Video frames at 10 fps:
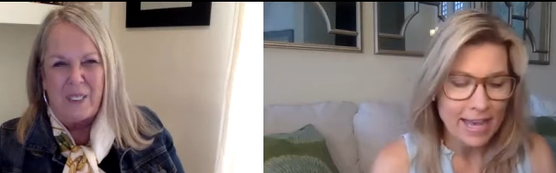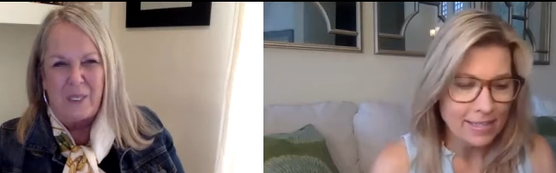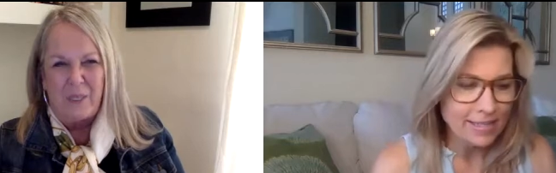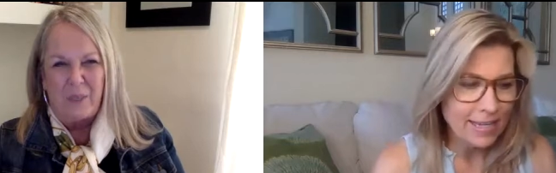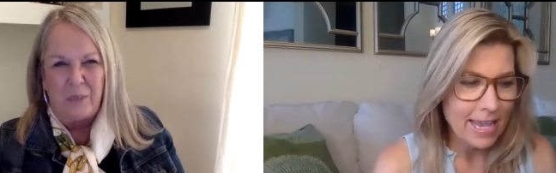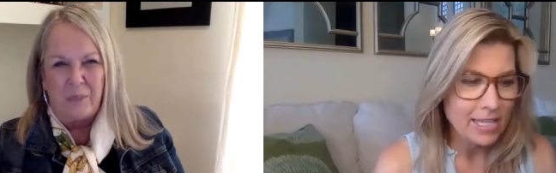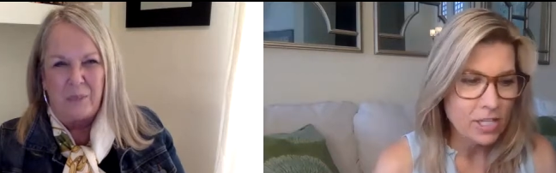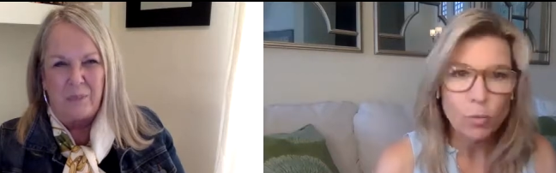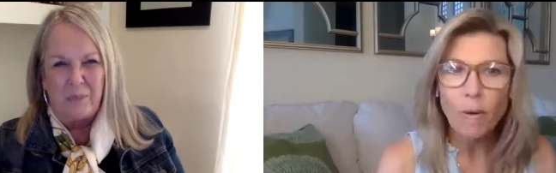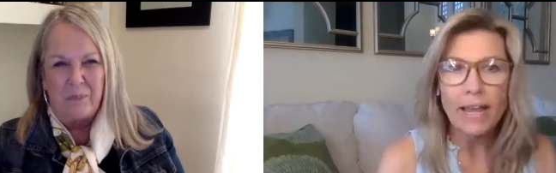Speaker 1: that.
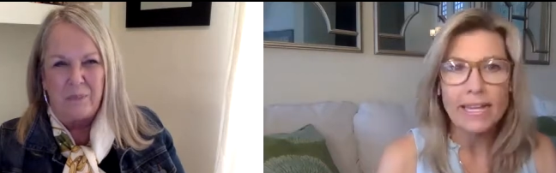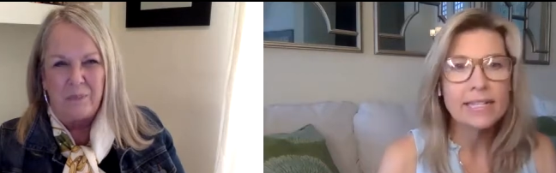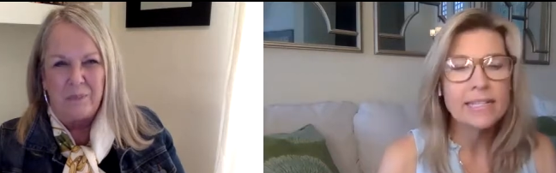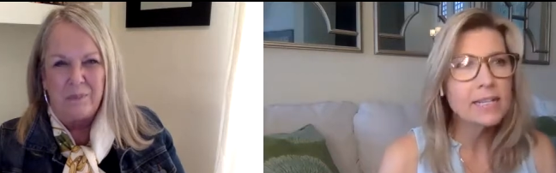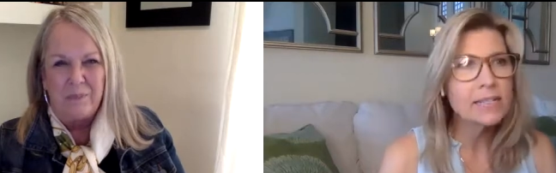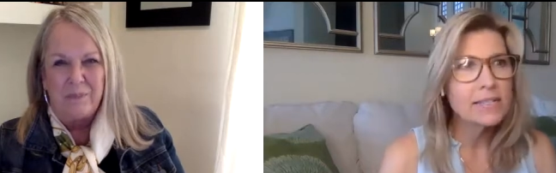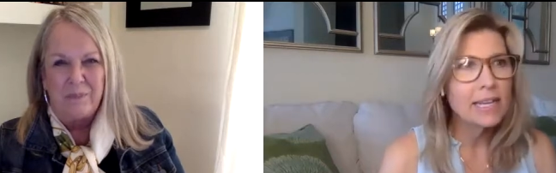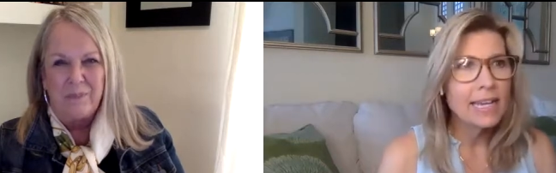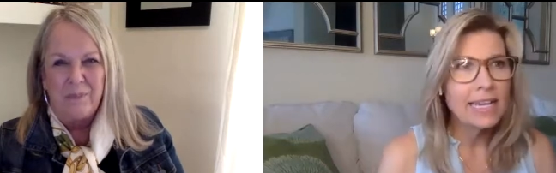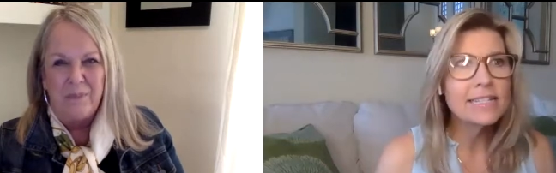And you're right. It does
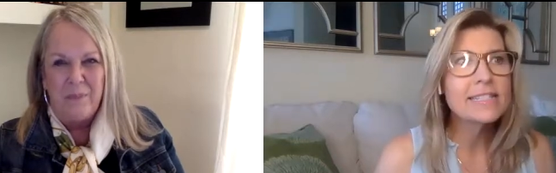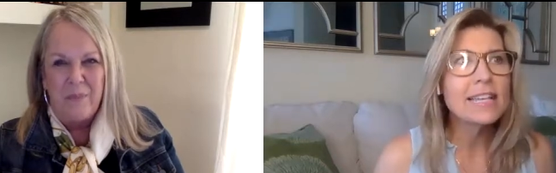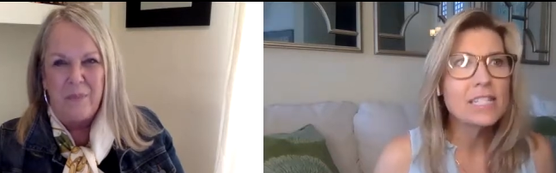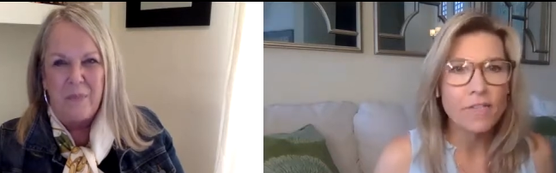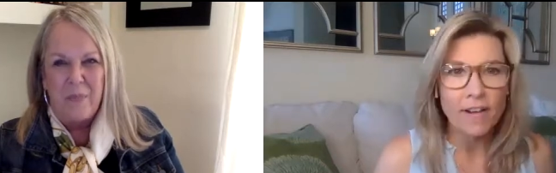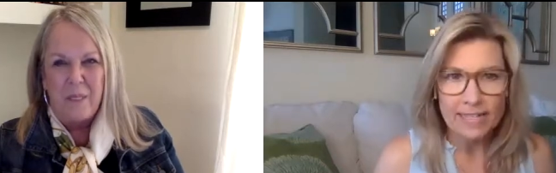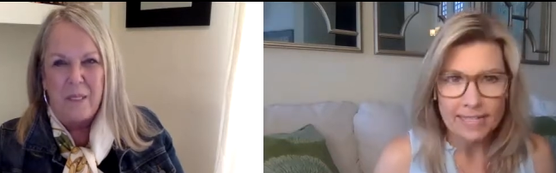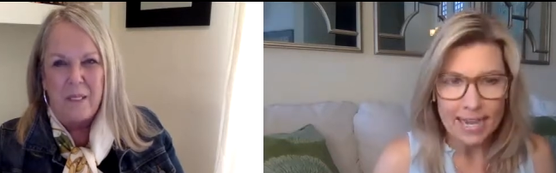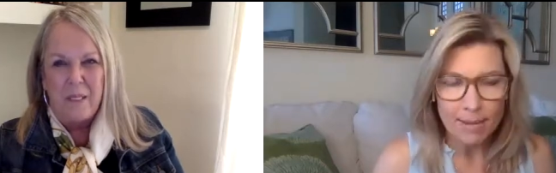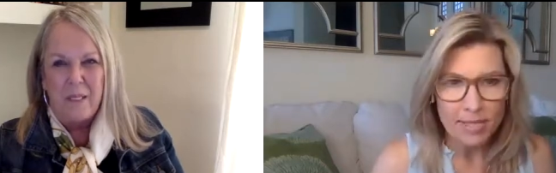it is that
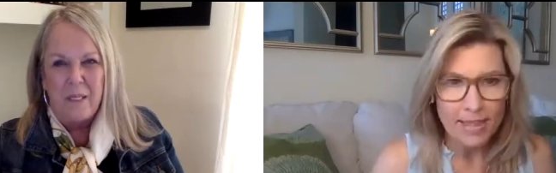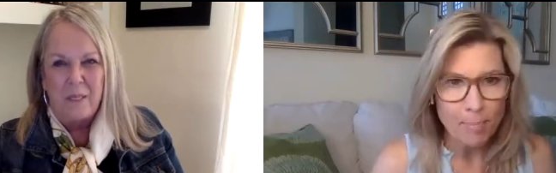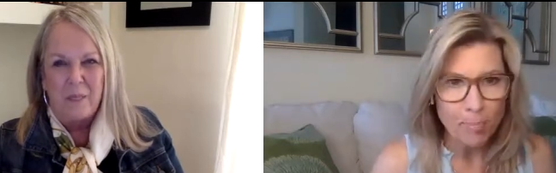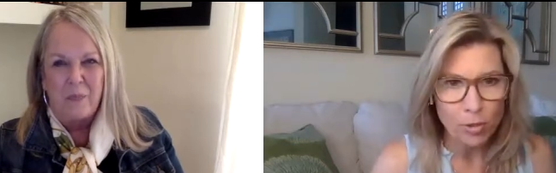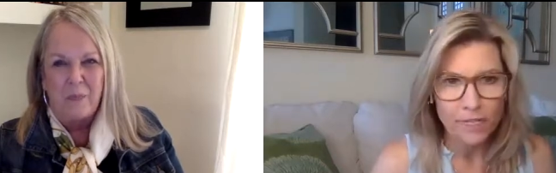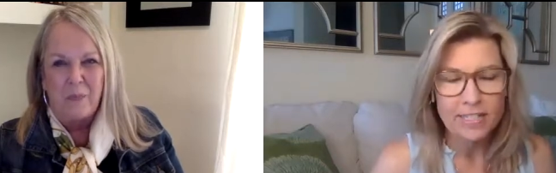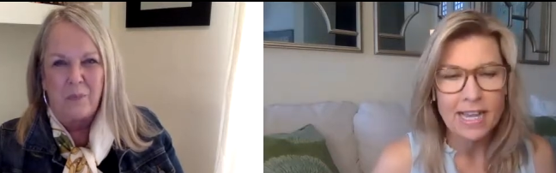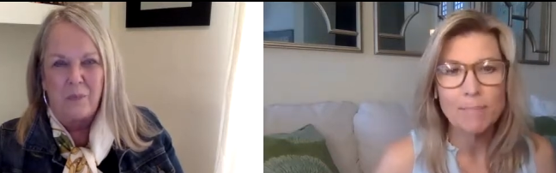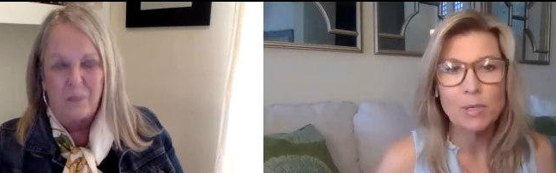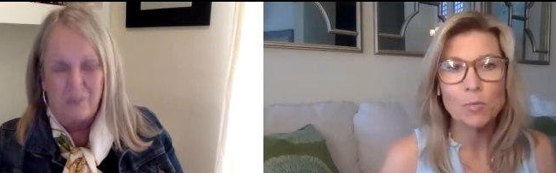divine timing, that perfect
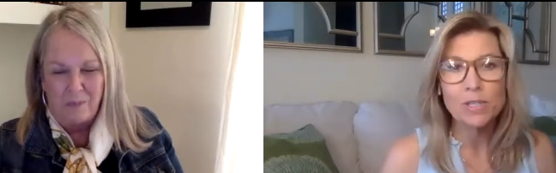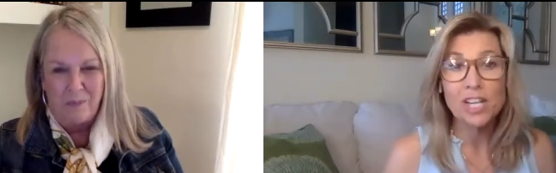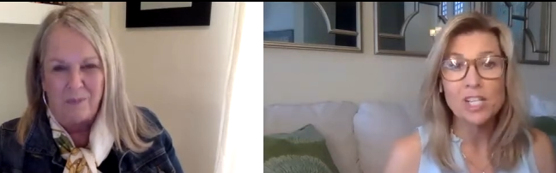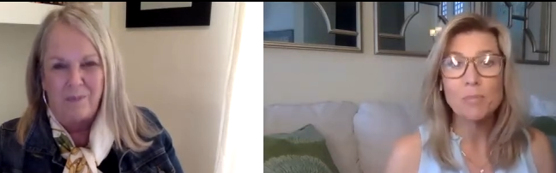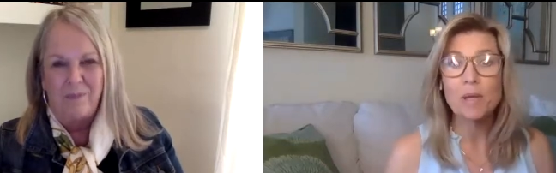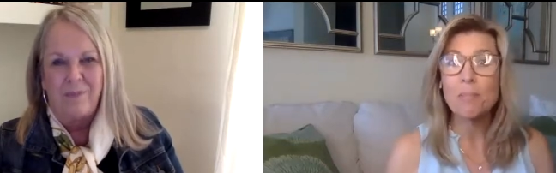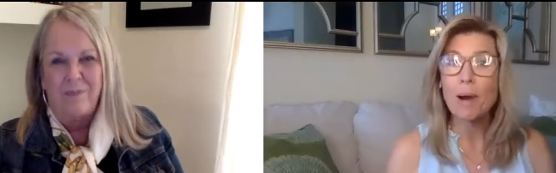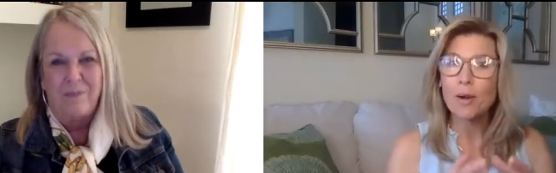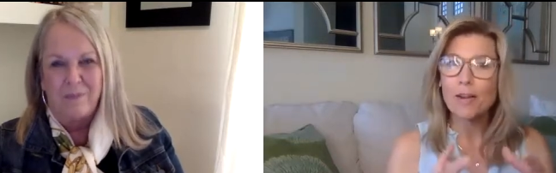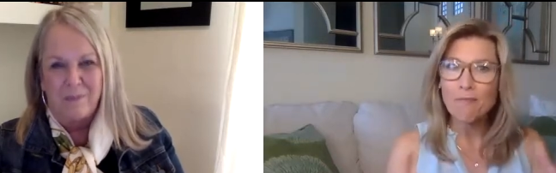timing, which has been
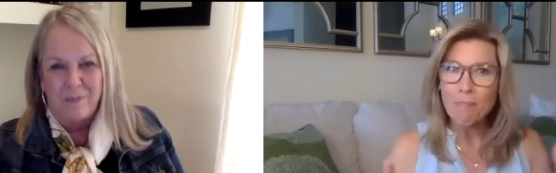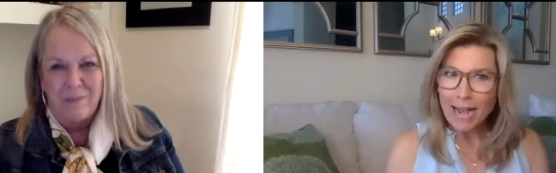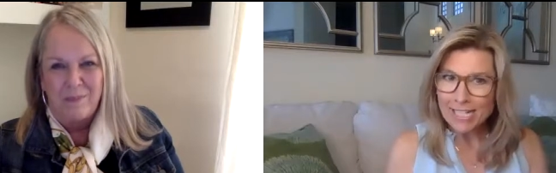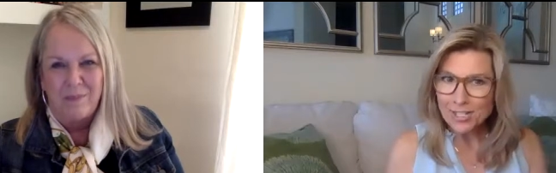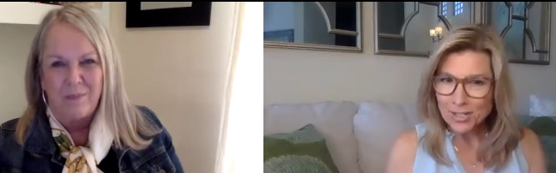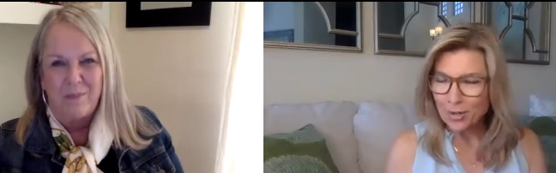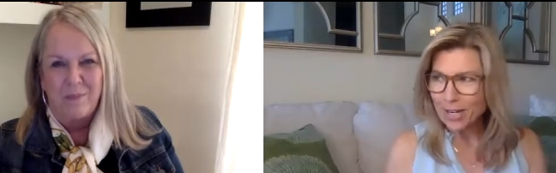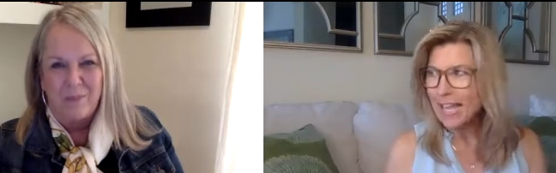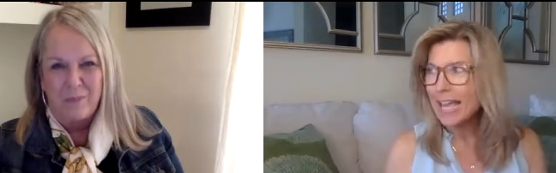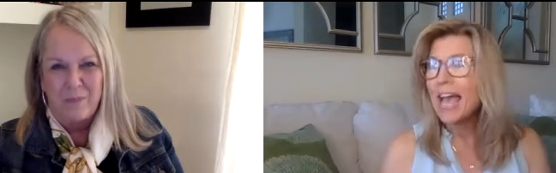part of my
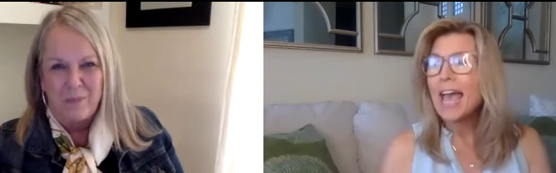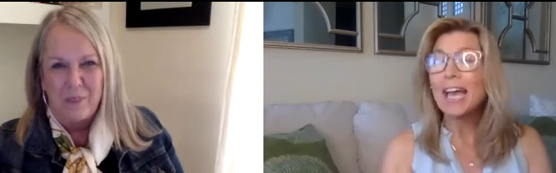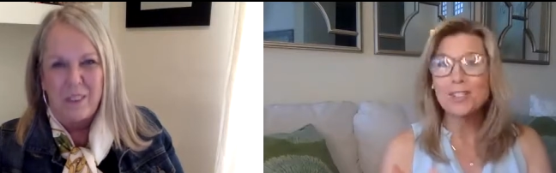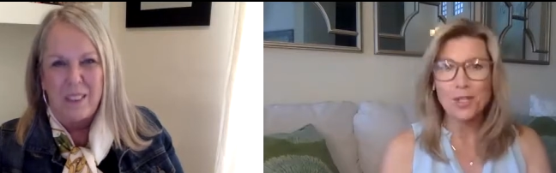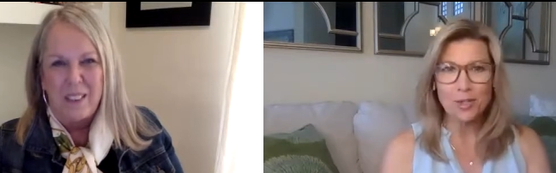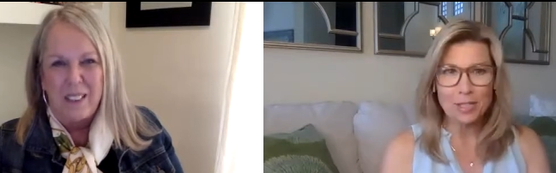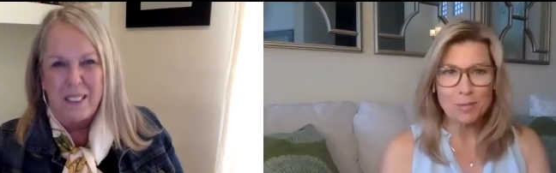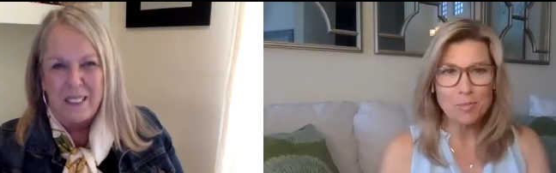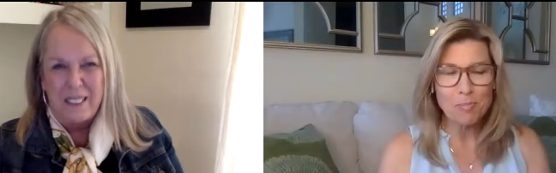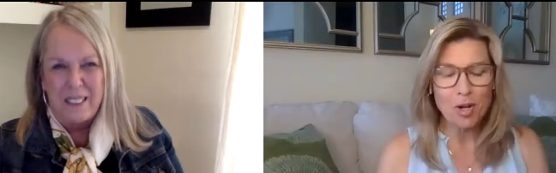journey and certainly
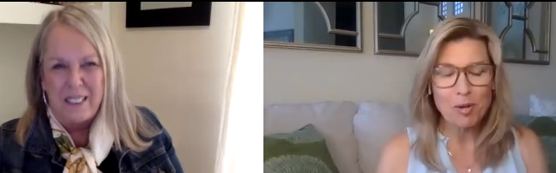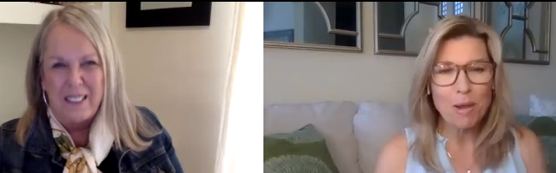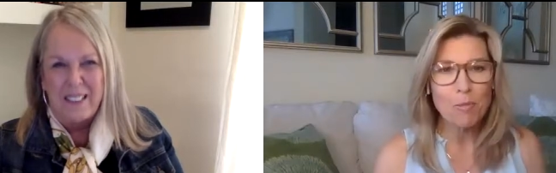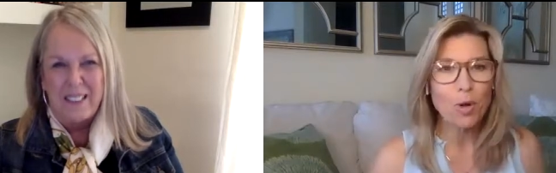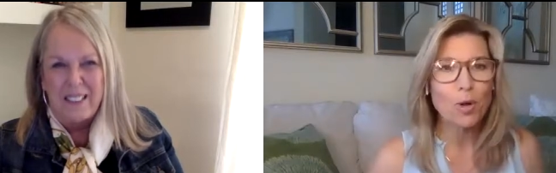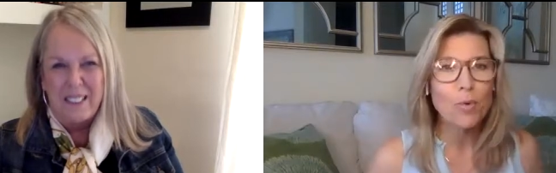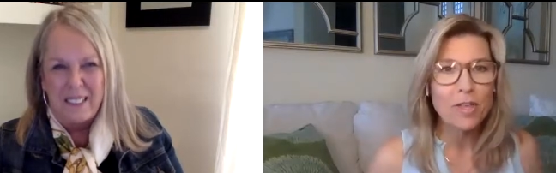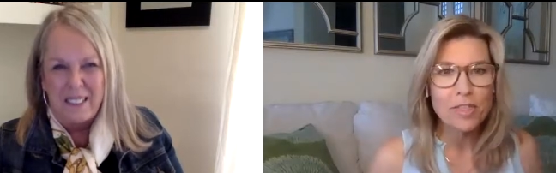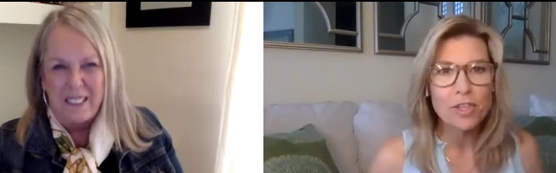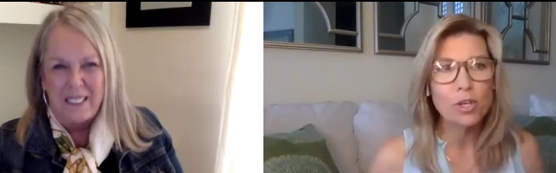was part of my work
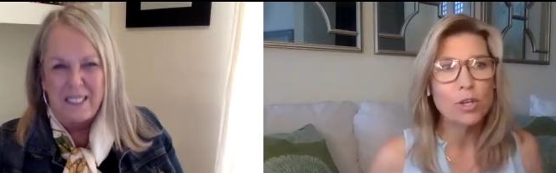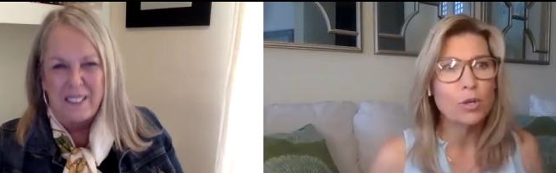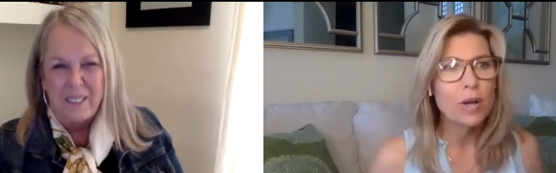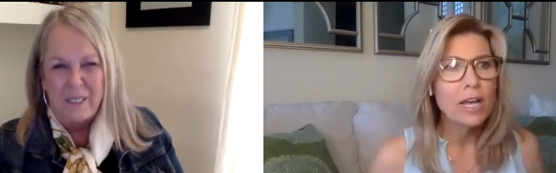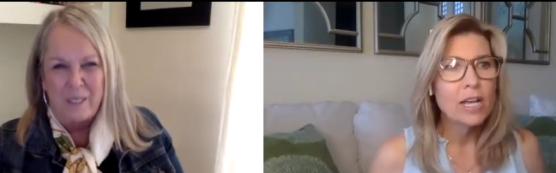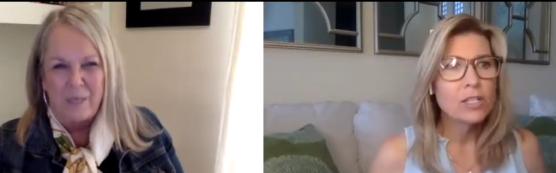with you